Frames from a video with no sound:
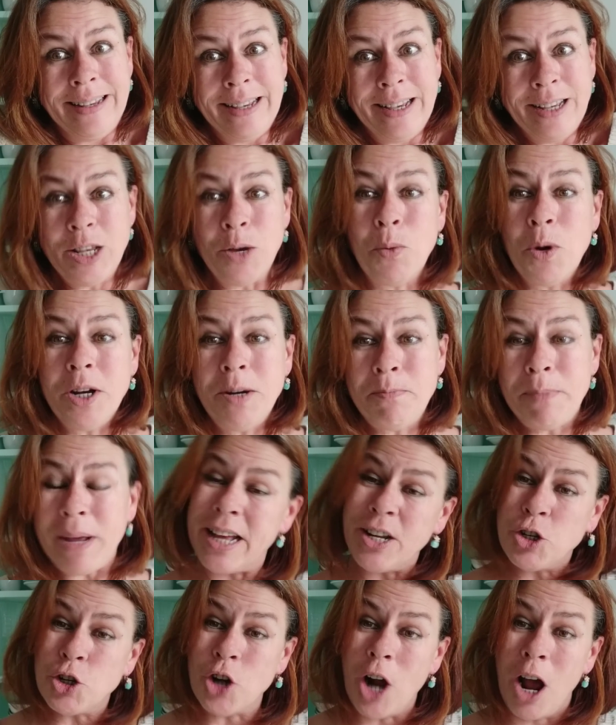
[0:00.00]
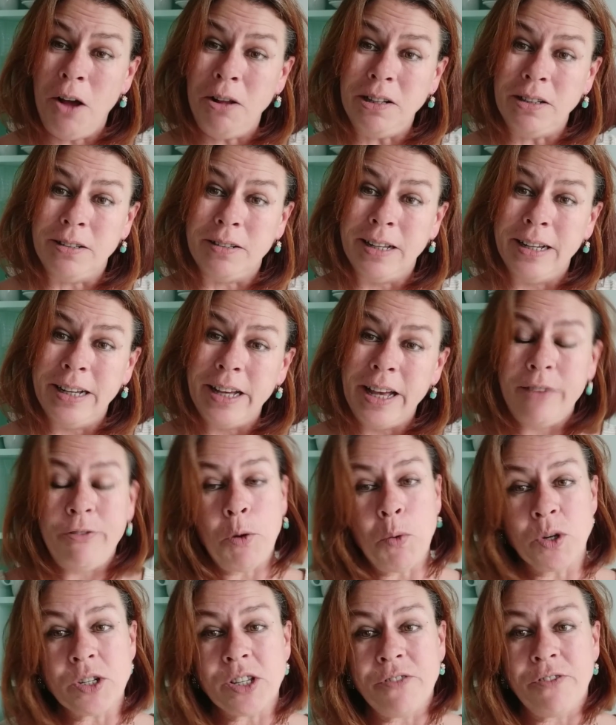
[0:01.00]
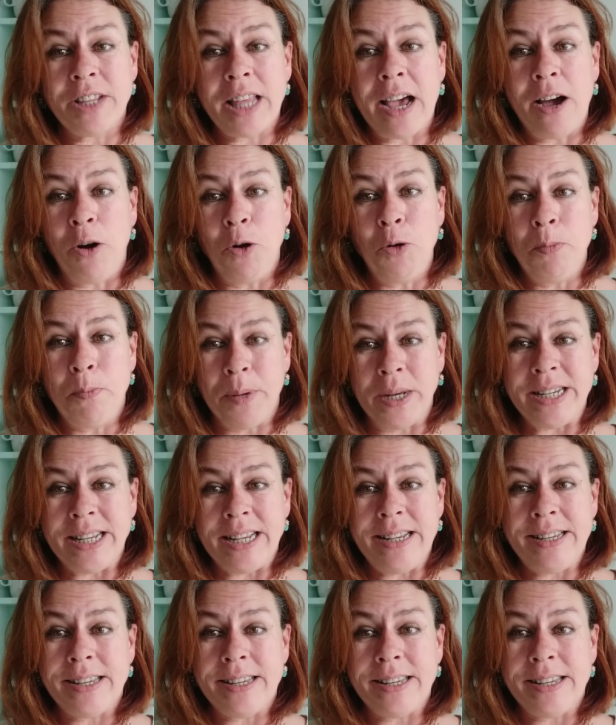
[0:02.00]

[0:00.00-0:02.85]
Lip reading: You wouldn't be a troll if it wasn't for that old biddy,